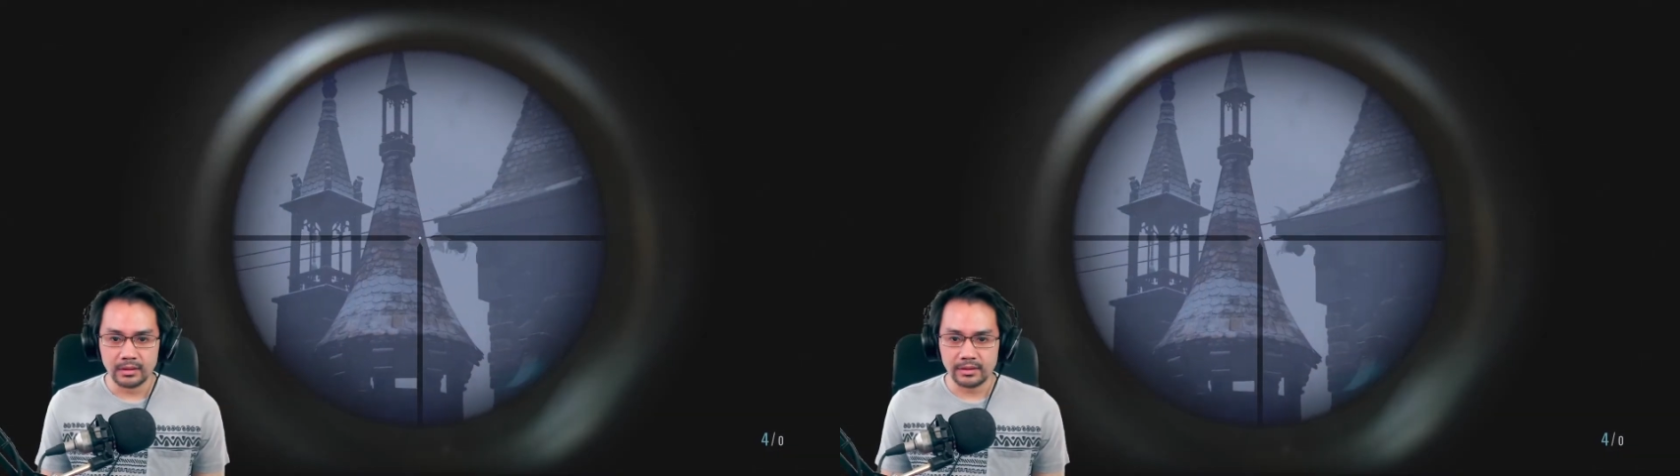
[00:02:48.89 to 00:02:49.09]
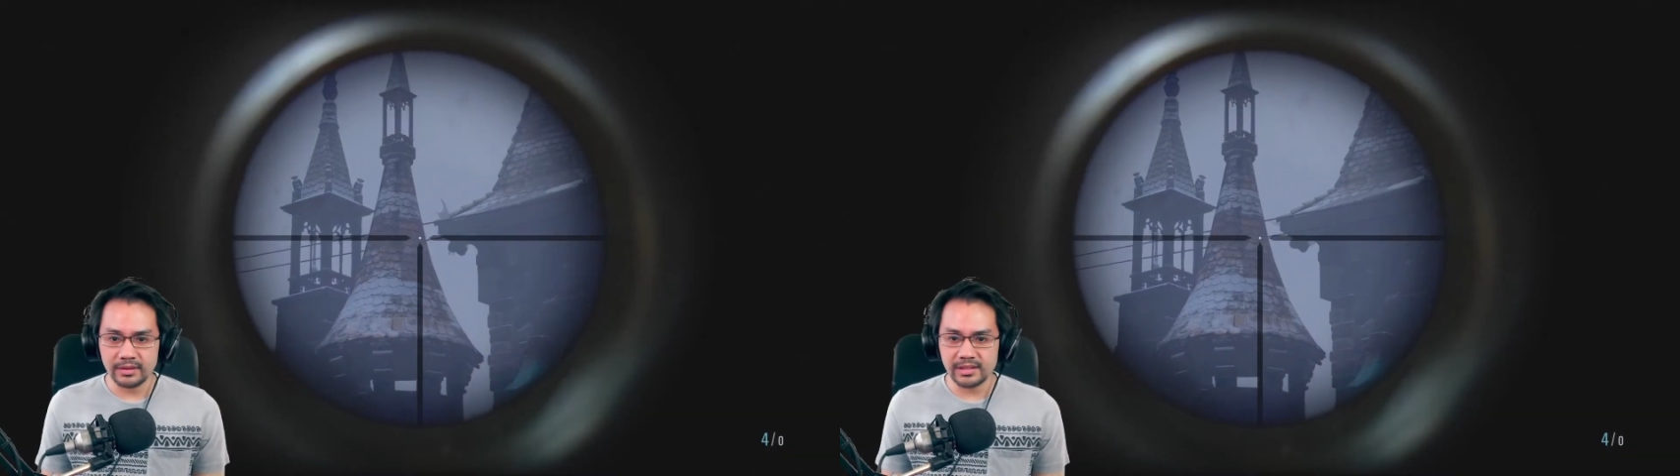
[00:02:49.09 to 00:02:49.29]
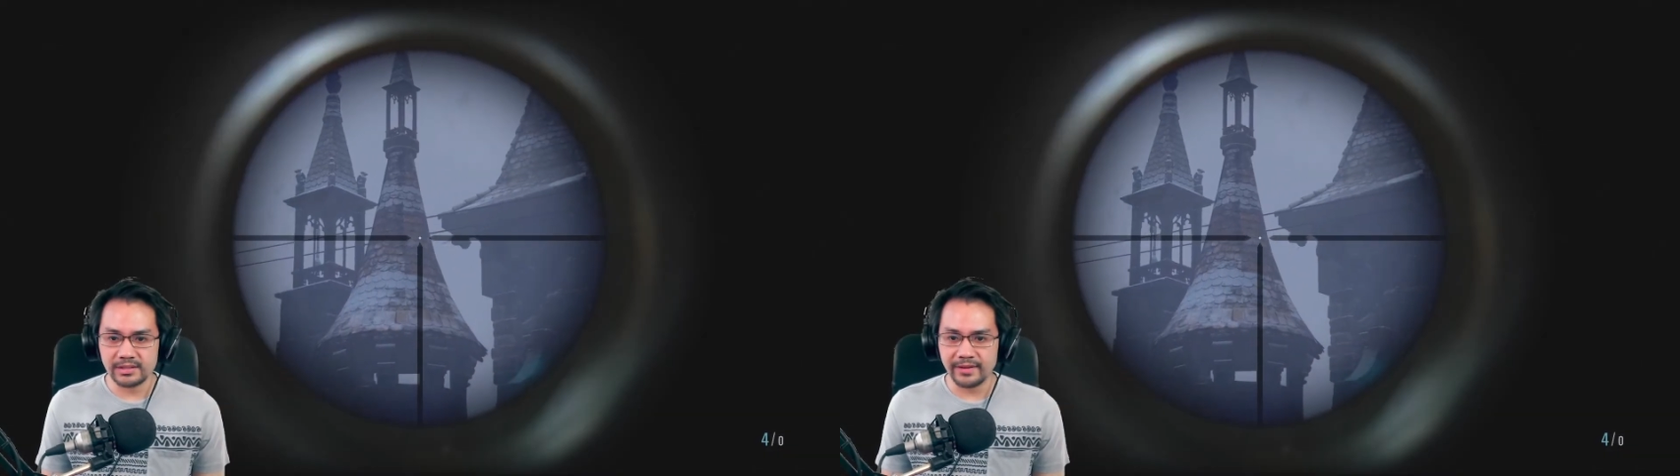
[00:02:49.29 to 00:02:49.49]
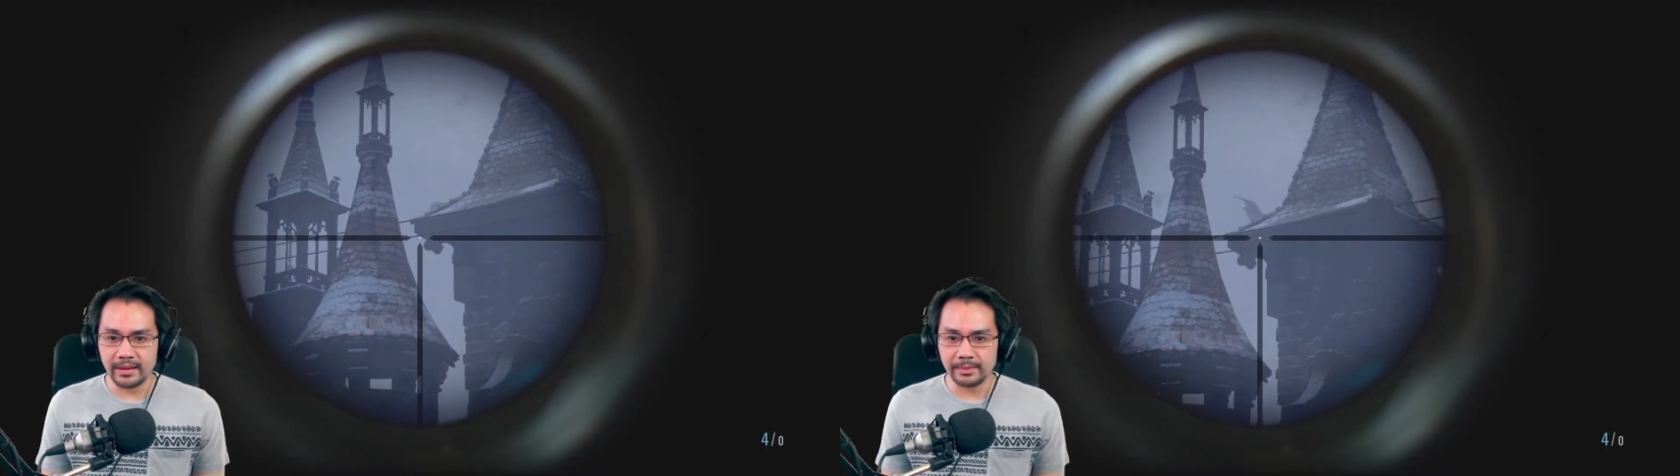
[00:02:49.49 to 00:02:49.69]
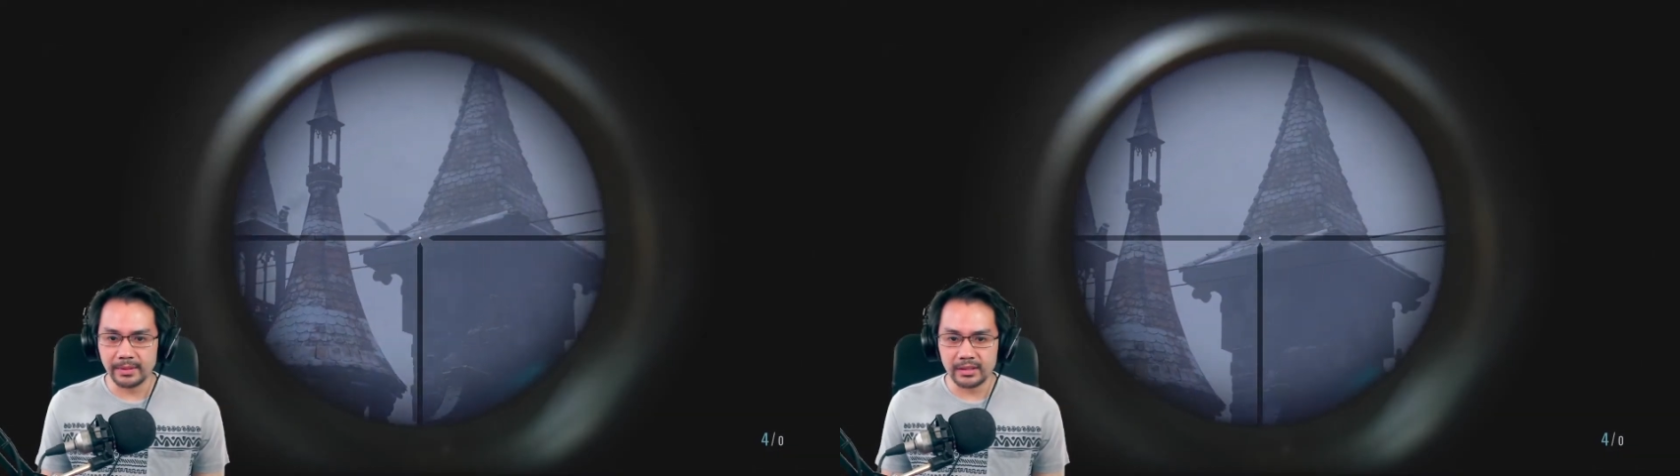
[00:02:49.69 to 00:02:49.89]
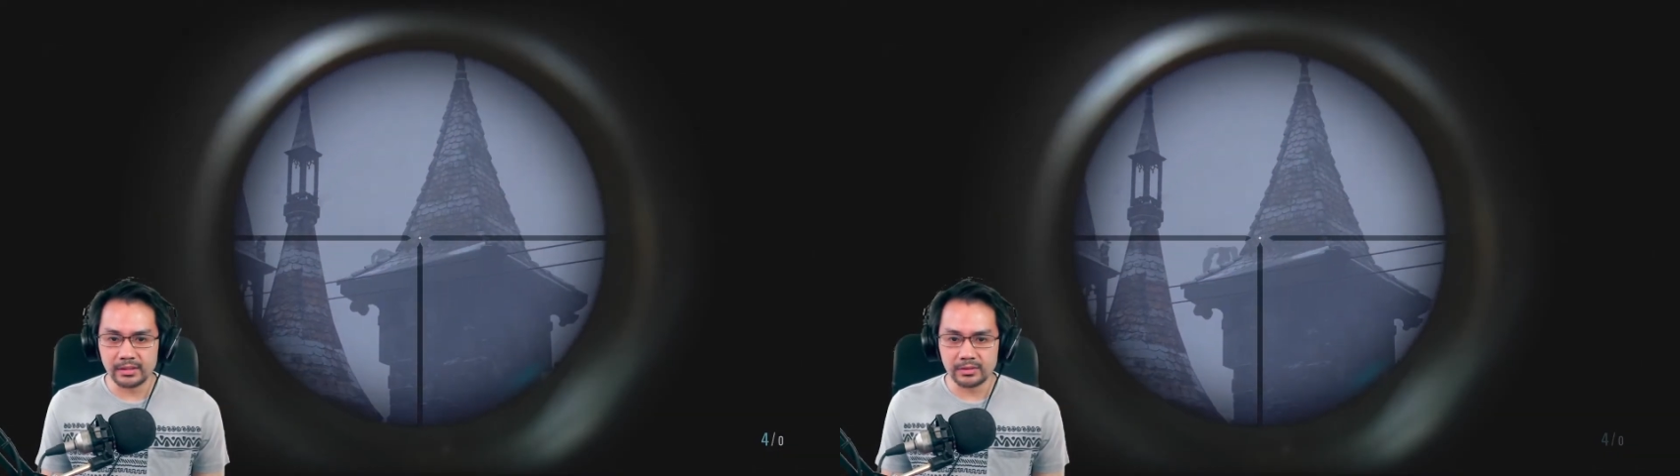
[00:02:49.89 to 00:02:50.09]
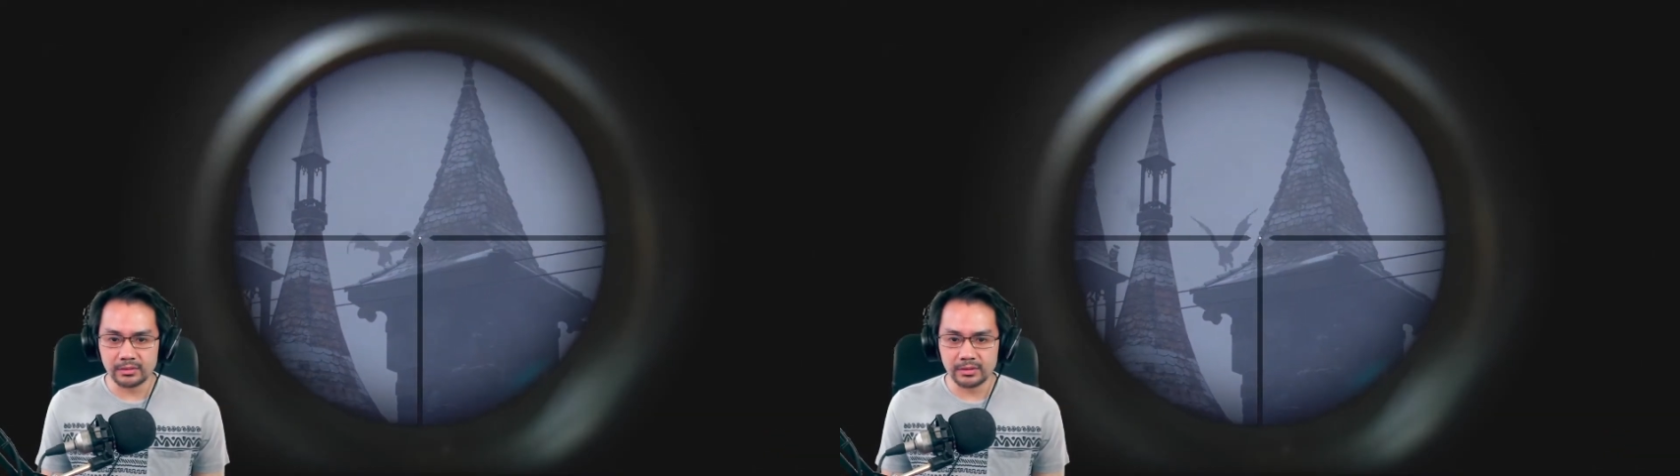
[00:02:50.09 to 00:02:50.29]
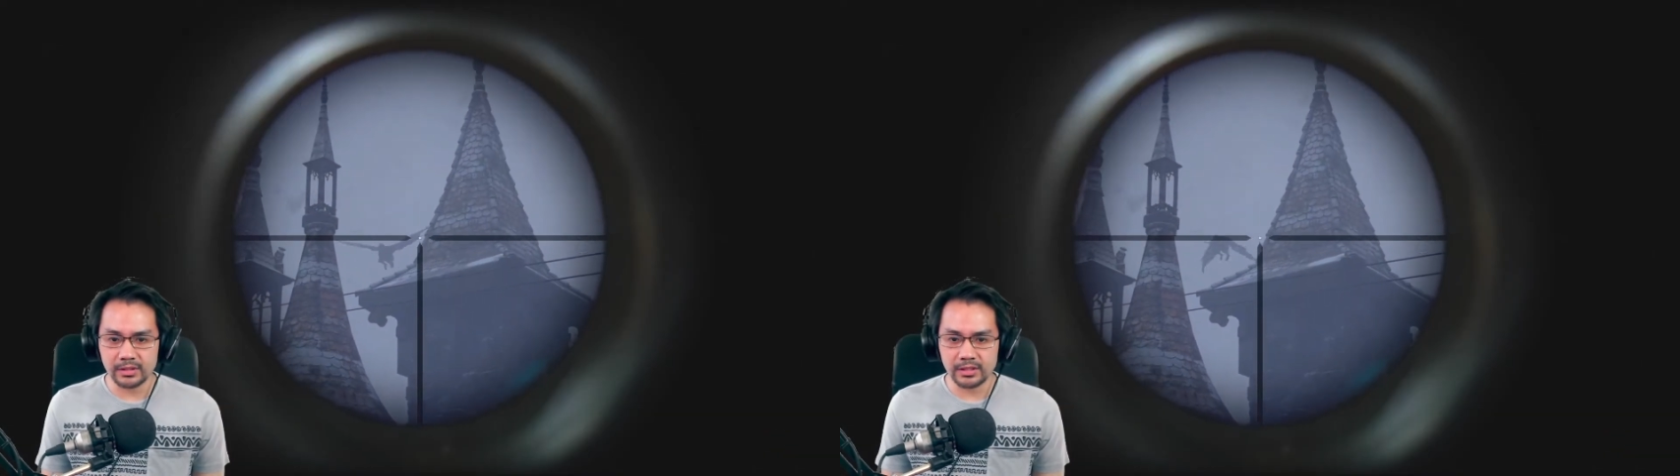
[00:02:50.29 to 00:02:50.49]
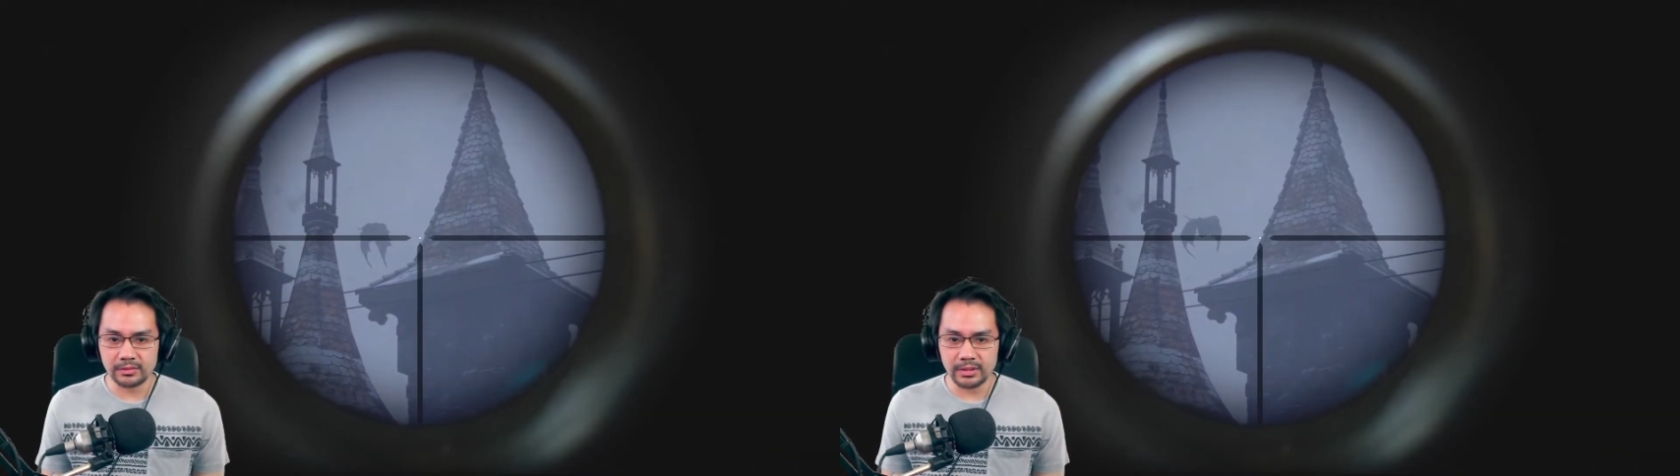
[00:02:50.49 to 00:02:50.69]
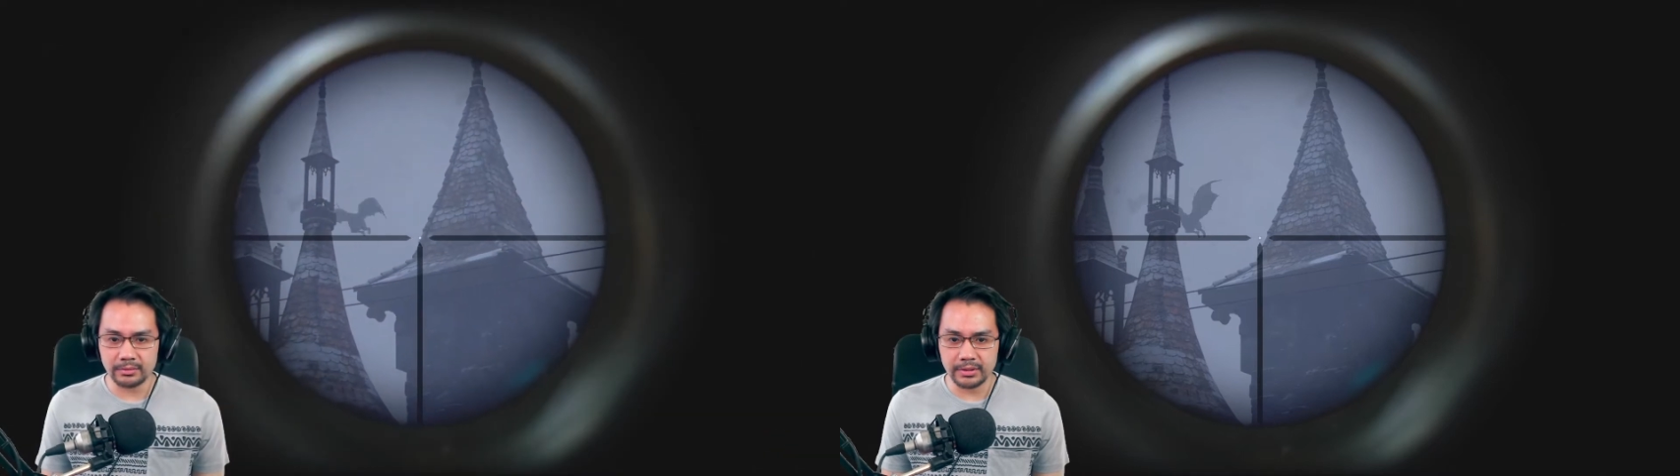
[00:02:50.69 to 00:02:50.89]
Are these vampires or just
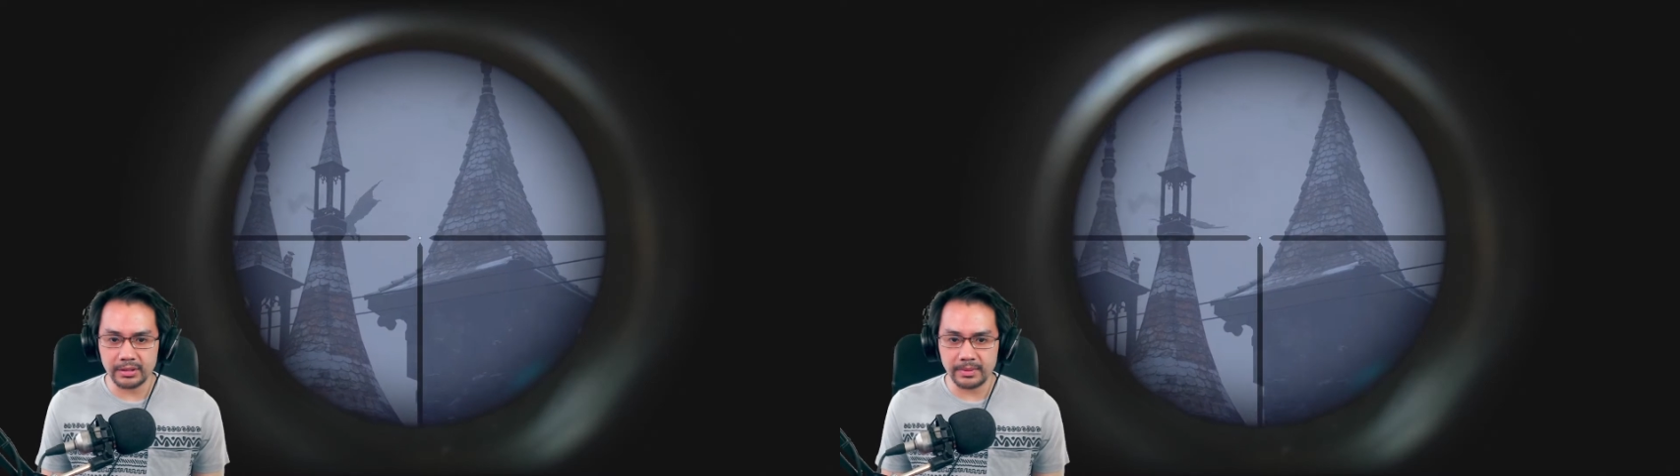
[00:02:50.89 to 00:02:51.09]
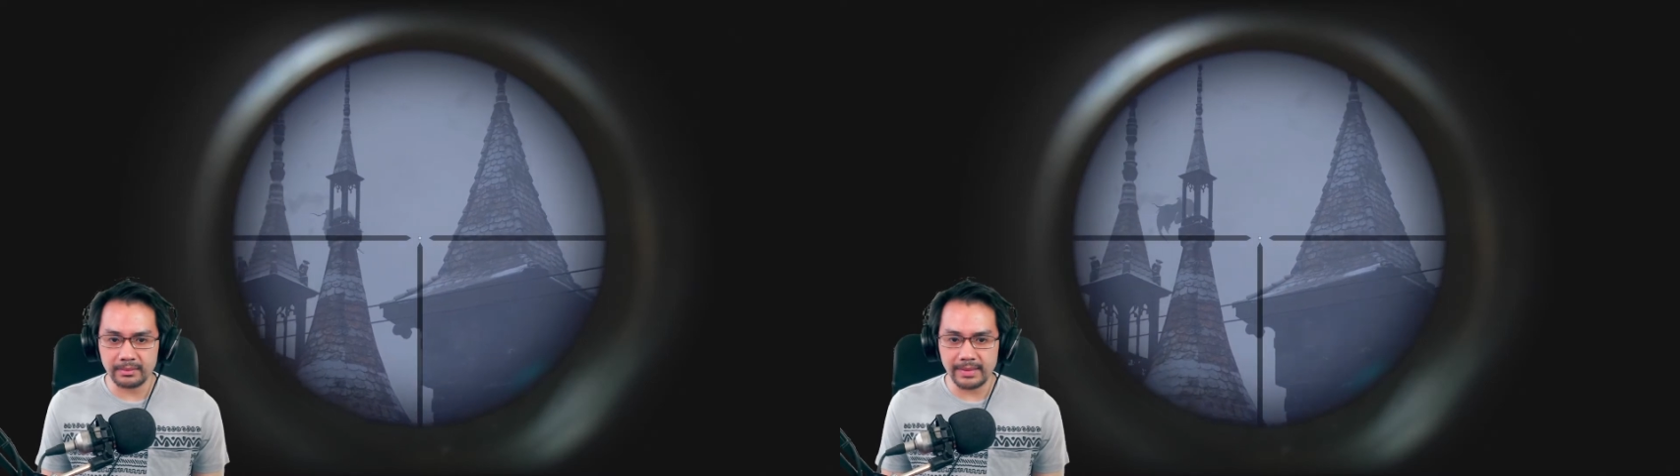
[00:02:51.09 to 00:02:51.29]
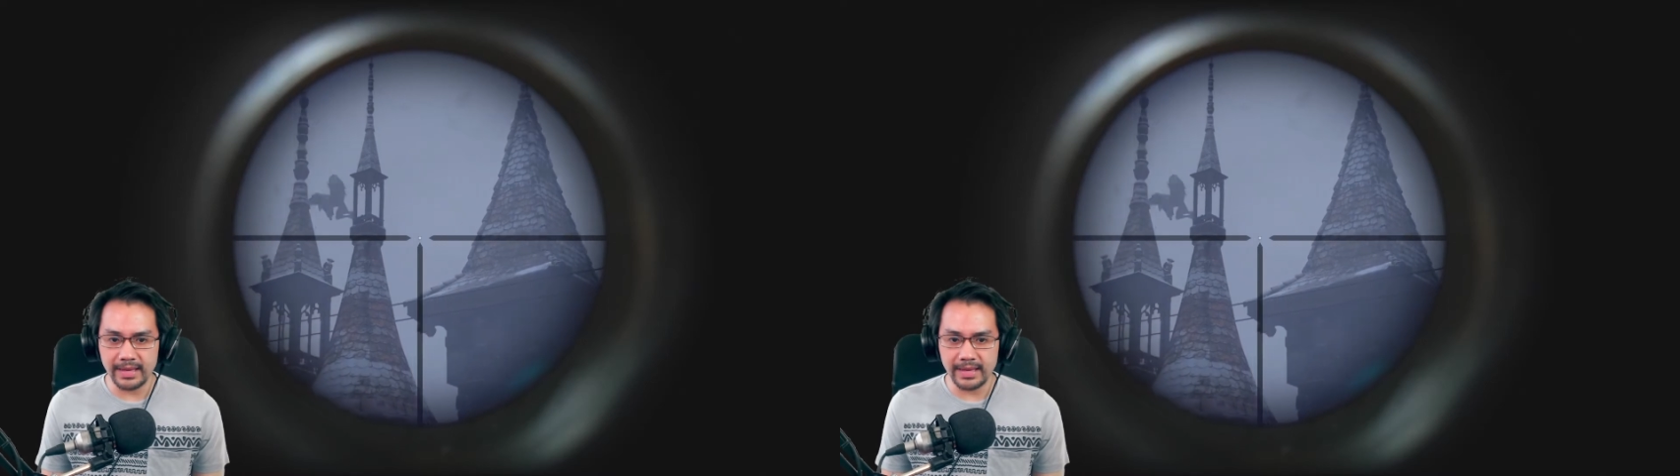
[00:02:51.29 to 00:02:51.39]
really, really big